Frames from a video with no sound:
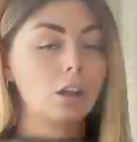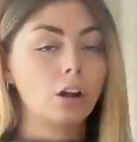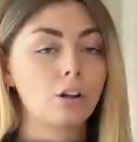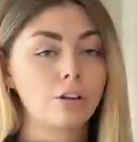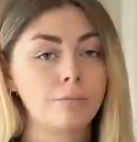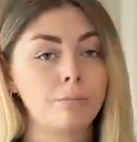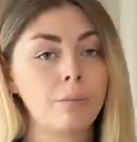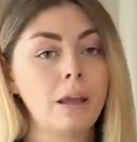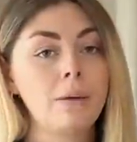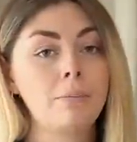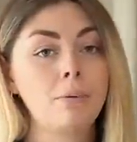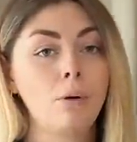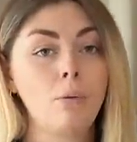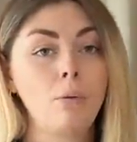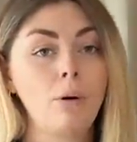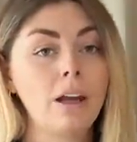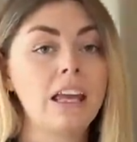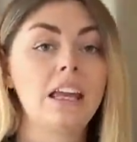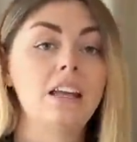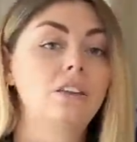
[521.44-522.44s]
lot of people
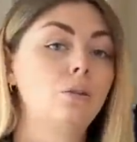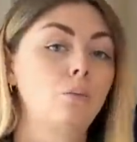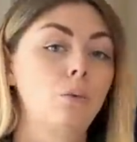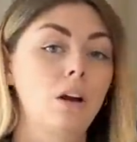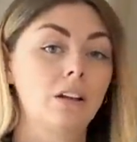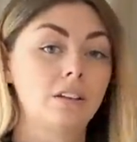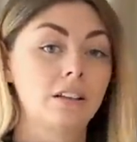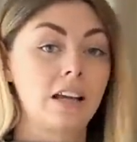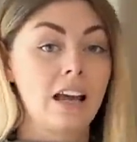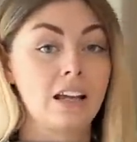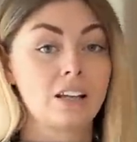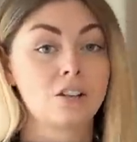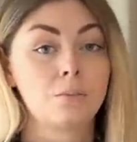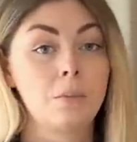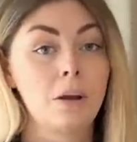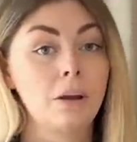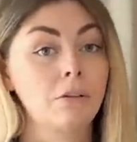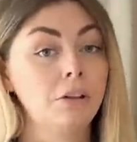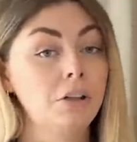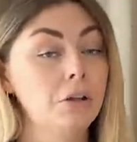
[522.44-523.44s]
will hear the word
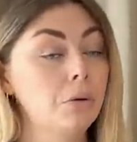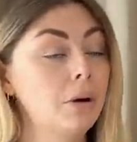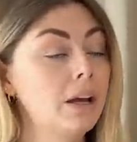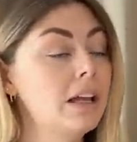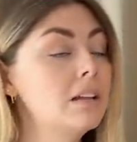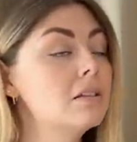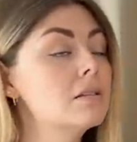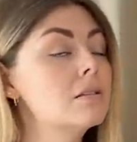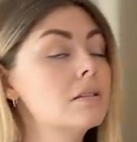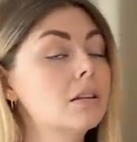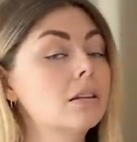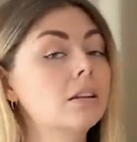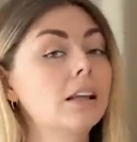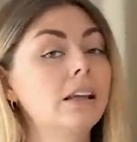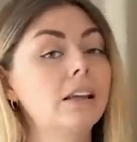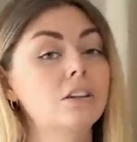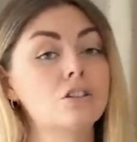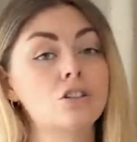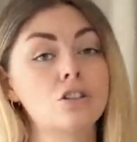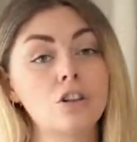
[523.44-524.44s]
cashmere and you'll
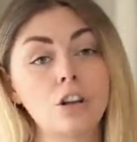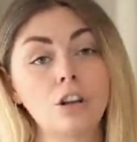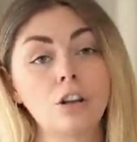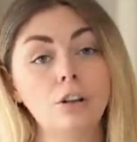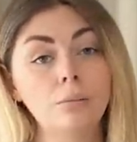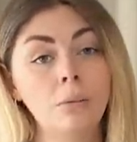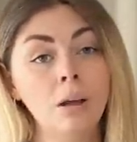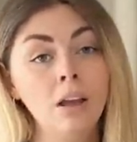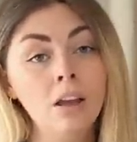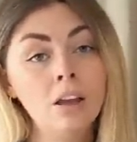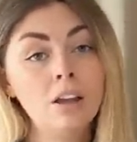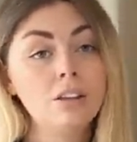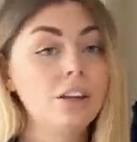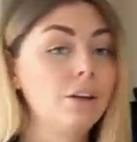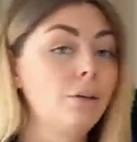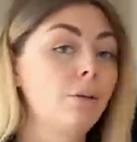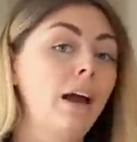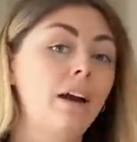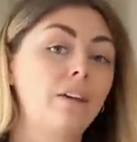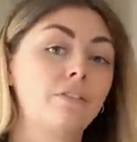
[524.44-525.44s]
instantly assume that
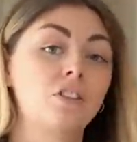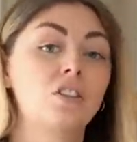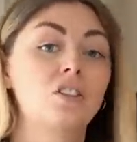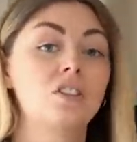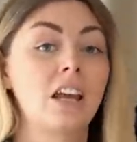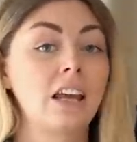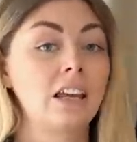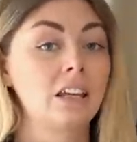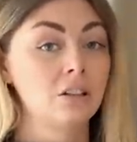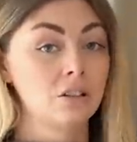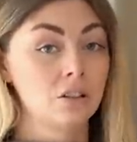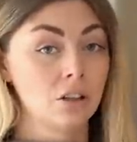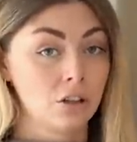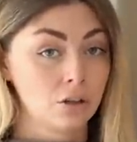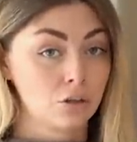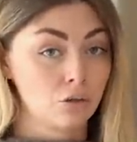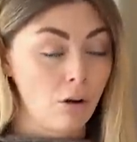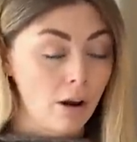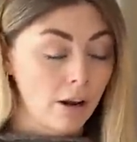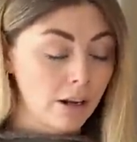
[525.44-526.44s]
you have to take it to
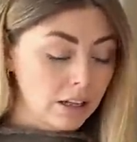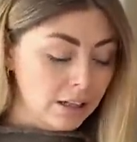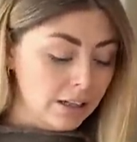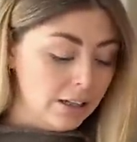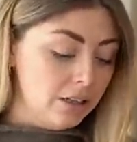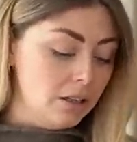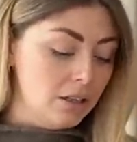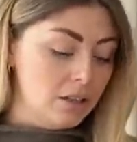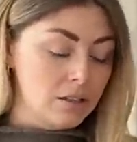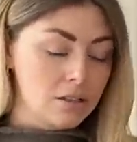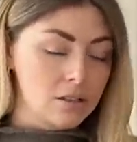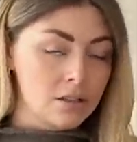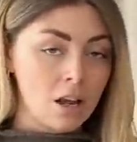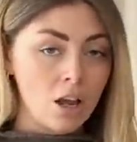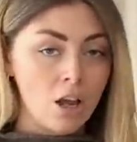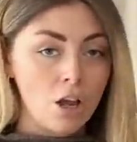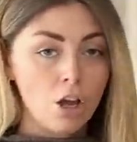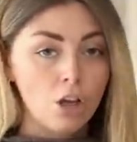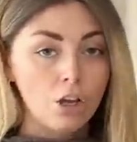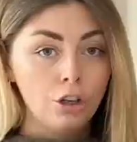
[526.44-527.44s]
the dry cleaners.
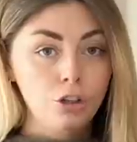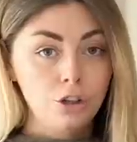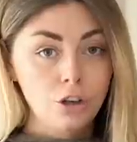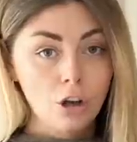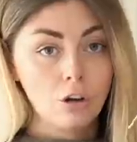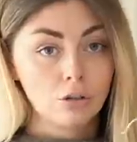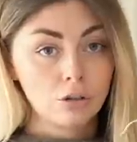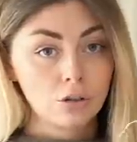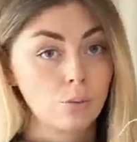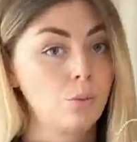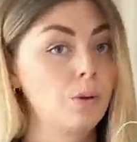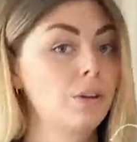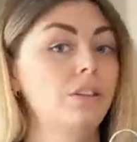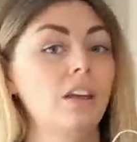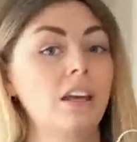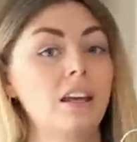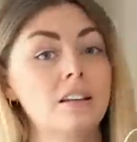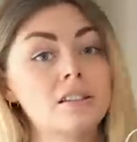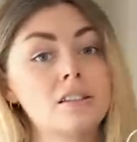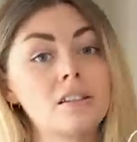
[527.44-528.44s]
Not with
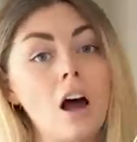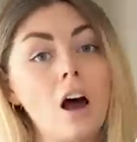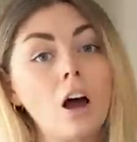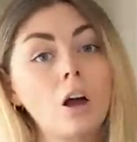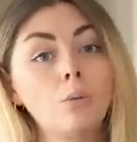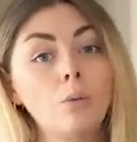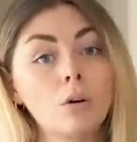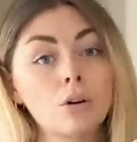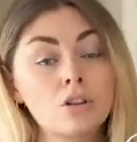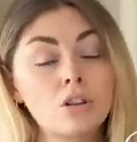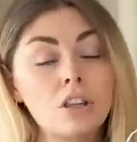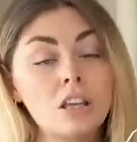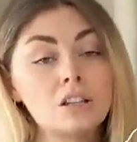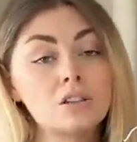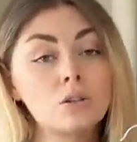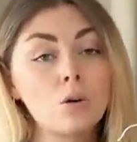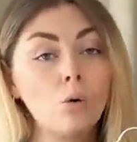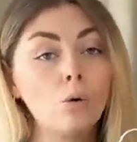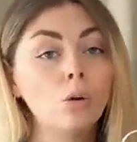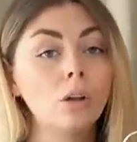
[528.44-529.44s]
this. I wash
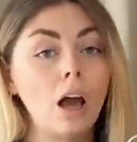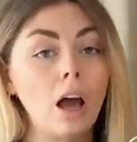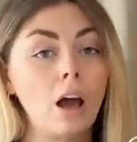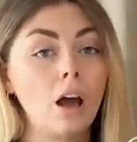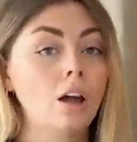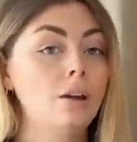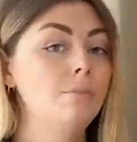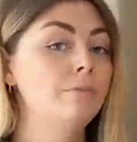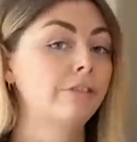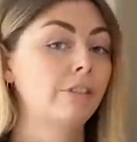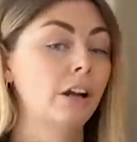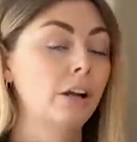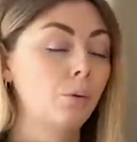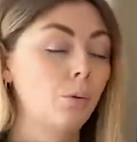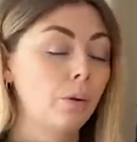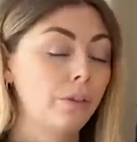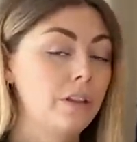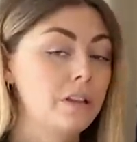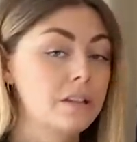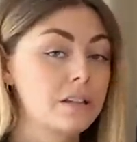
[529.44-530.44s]
this all at home. For
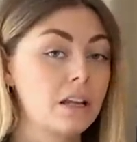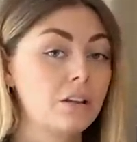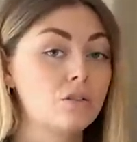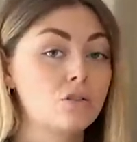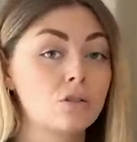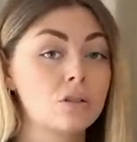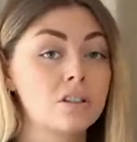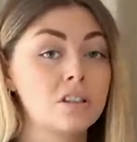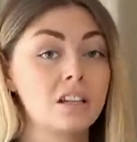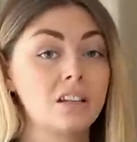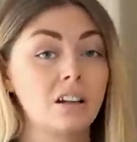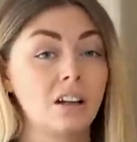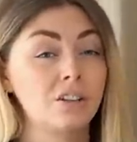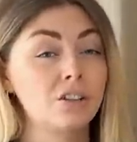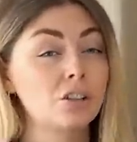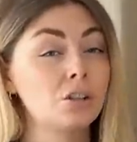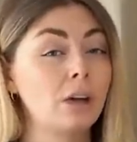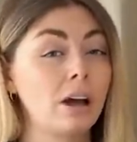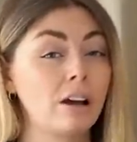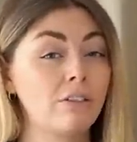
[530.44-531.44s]
anyone that's interested, I
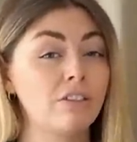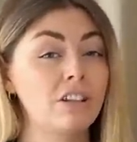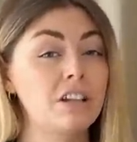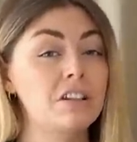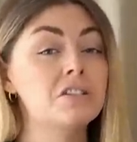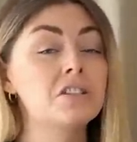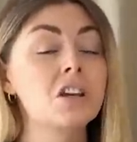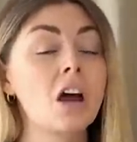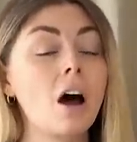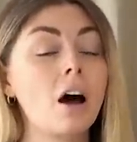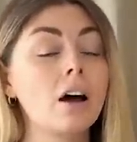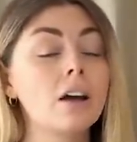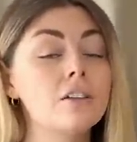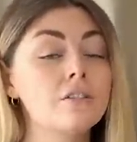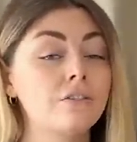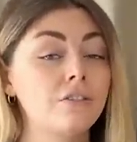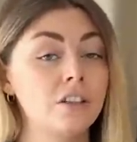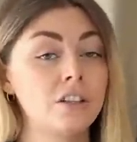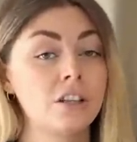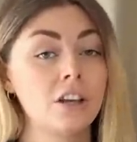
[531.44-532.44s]
do have an
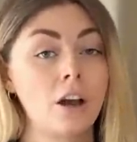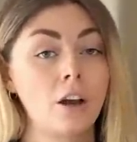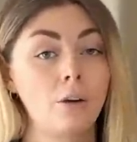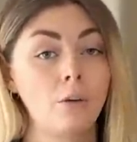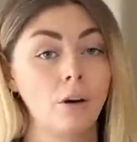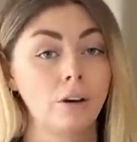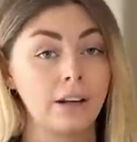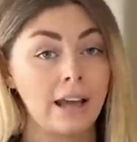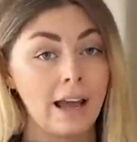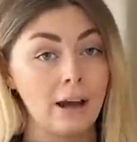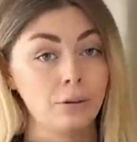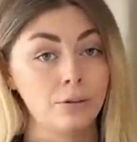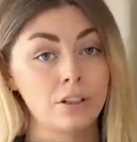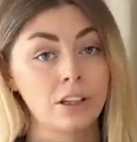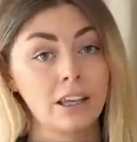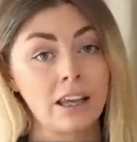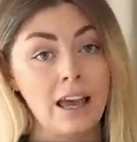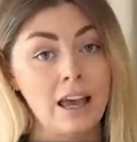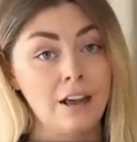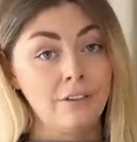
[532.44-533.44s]
entire video on how
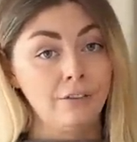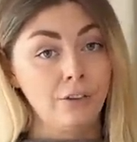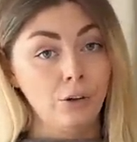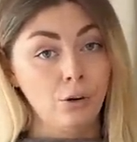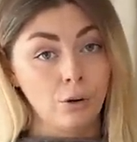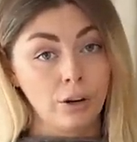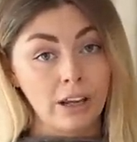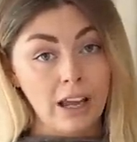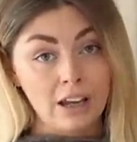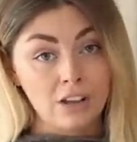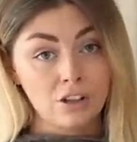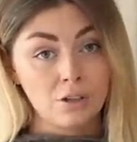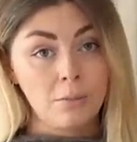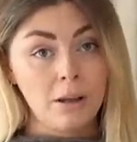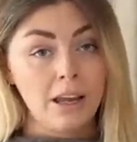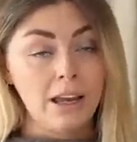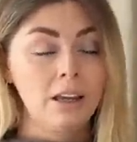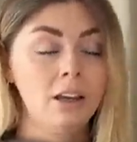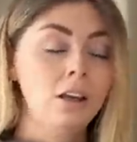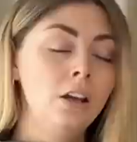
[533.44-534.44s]
to care for your
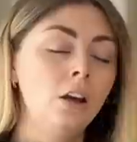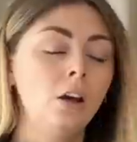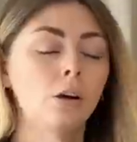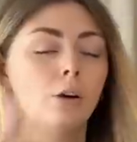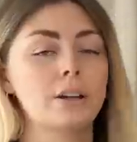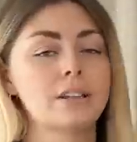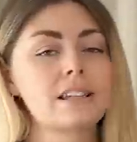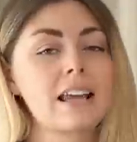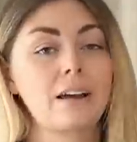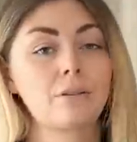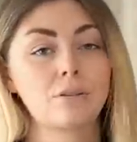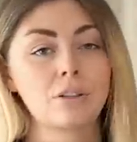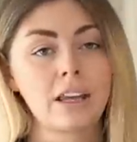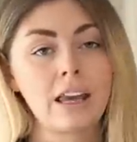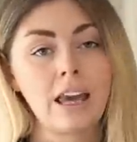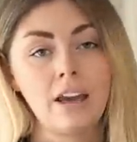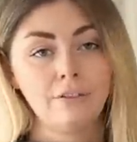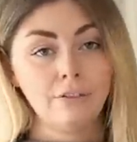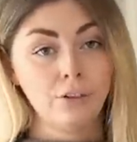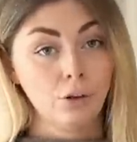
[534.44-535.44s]
cashmere, or it's how to
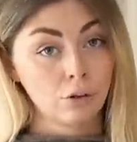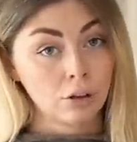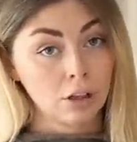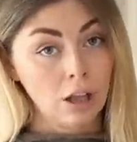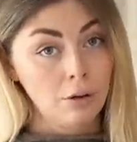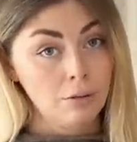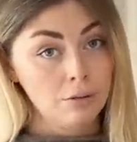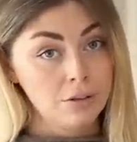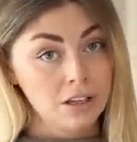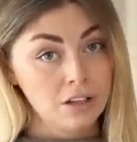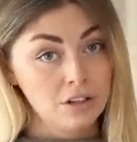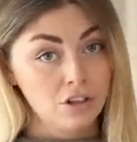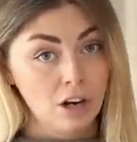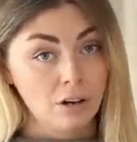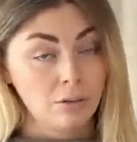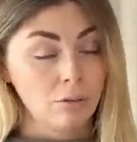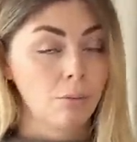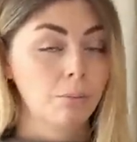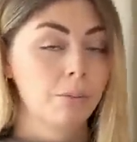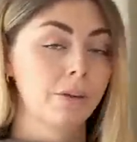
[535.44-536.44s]
care for your clothes in
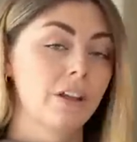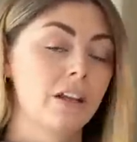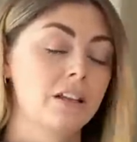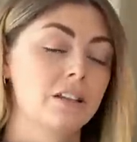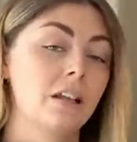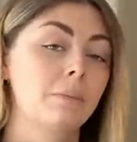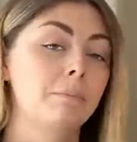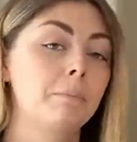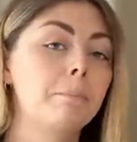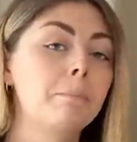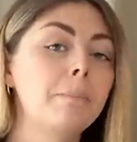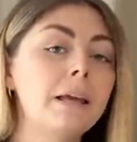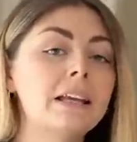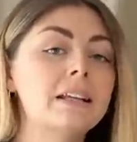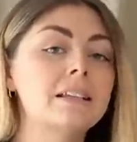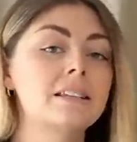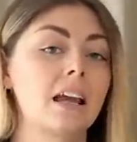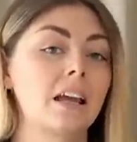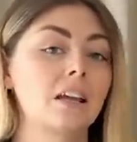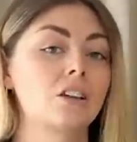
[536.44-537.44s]
general, but there's a
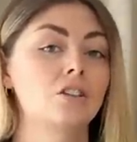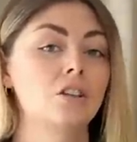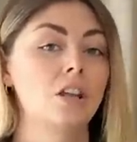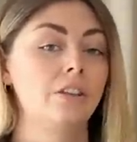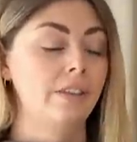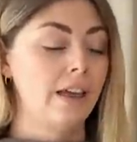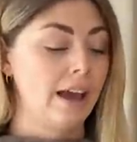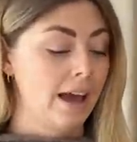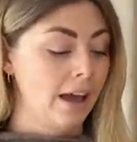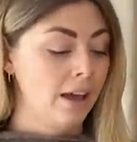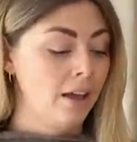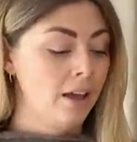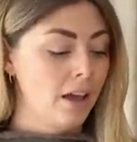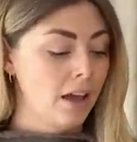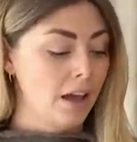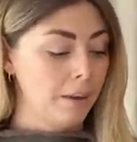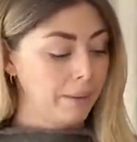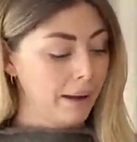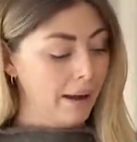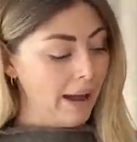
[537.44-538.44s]
big section in there
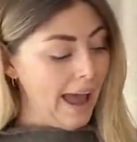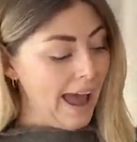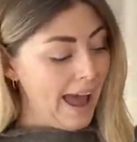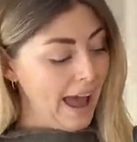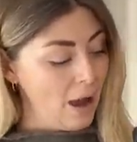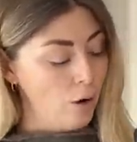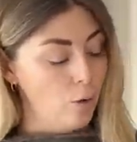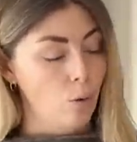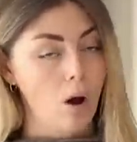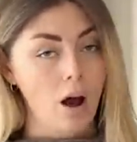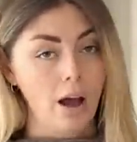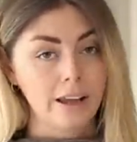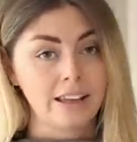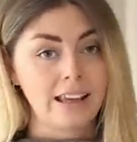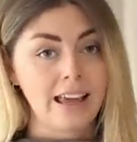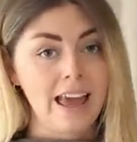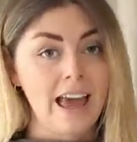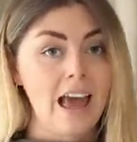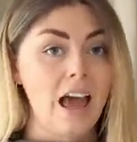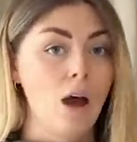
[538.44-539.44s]
about how I
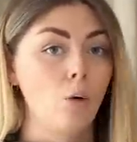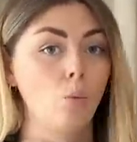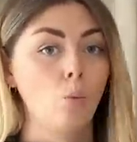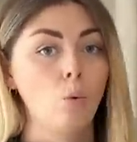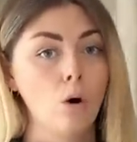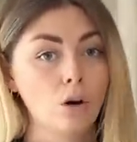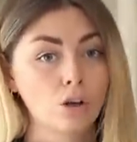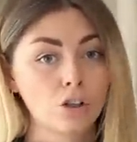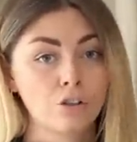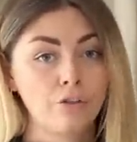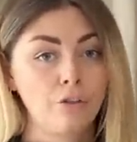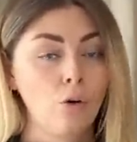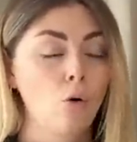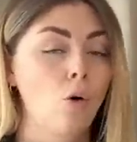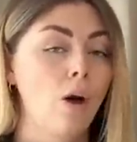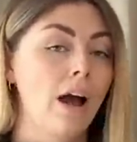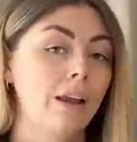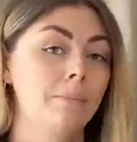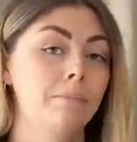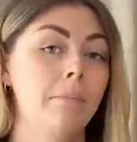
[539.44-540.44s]
care, wash
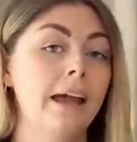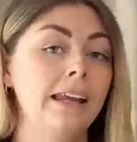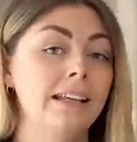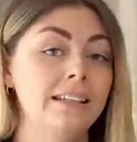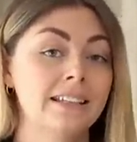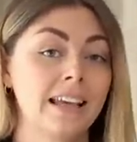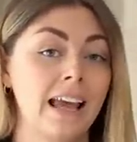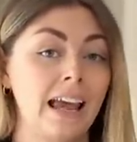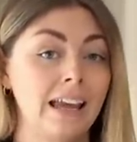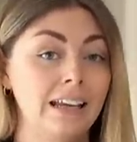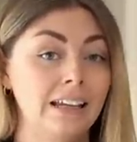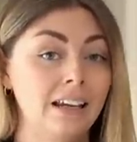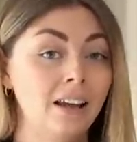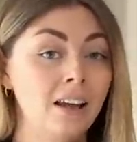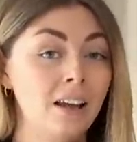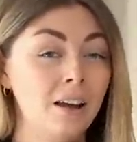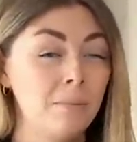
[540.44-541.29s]
for, and maintain